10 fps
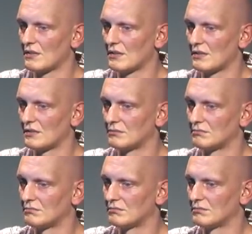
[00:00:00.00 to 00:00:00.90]
uh,
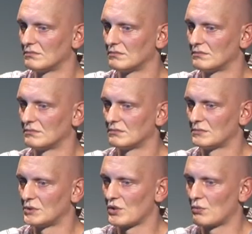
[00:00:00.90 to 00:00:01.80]

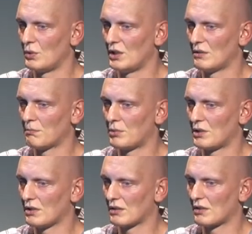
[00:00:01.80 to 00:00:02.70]
sweet
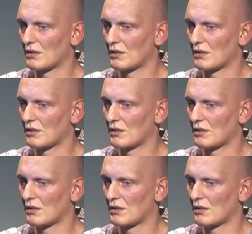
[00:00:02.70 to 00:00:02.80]
part.